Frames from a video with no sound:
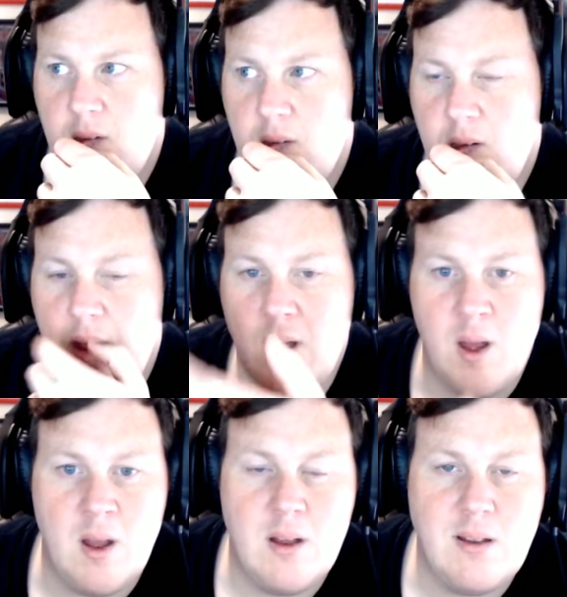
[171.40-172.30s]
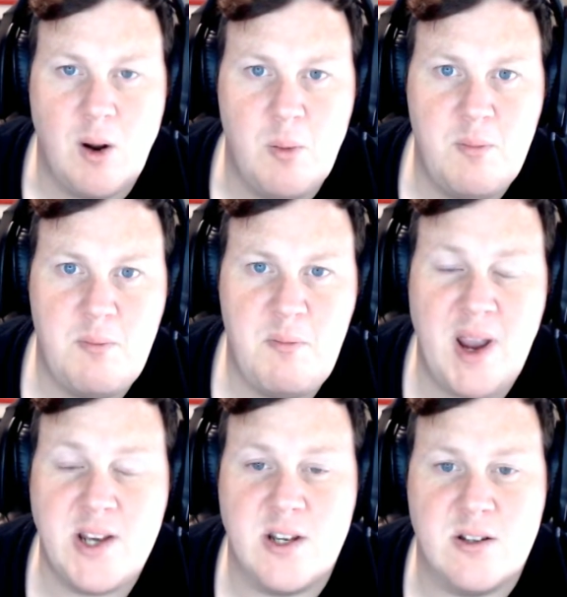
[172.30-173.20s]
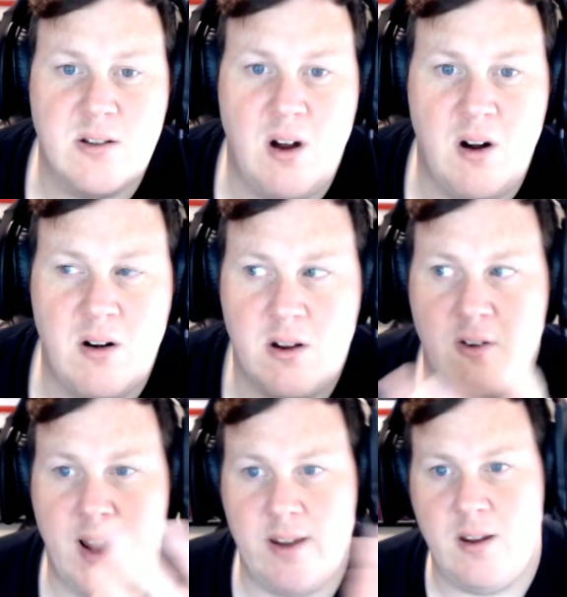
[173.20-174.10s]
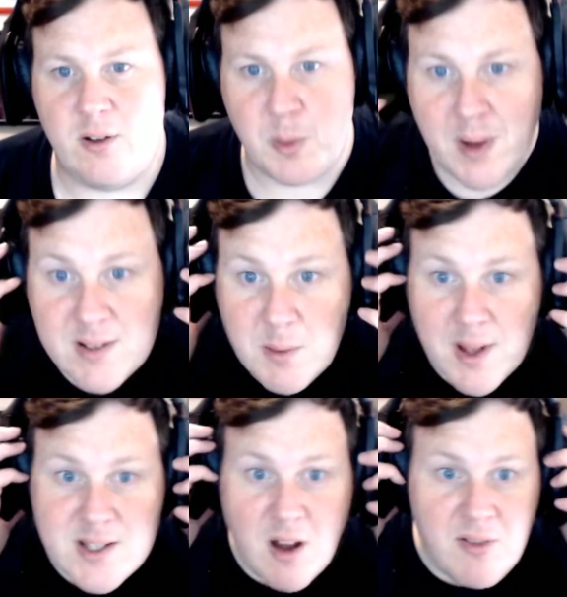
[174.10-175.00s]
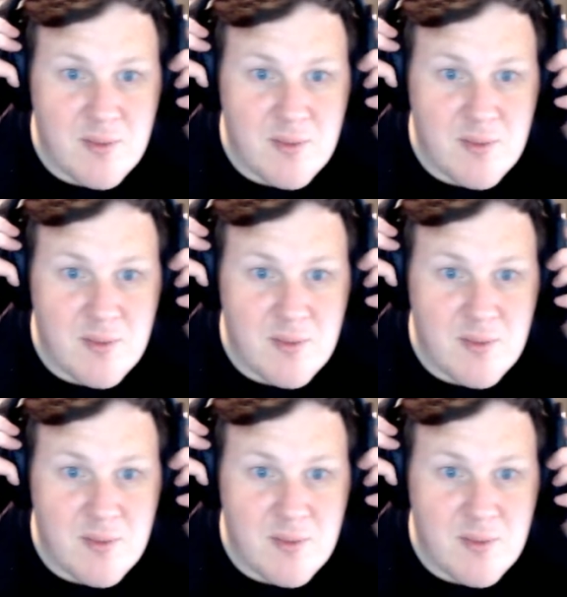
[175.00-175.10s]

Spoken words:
You know, pictures are grand. Hold on a minute, I'll take my headset off.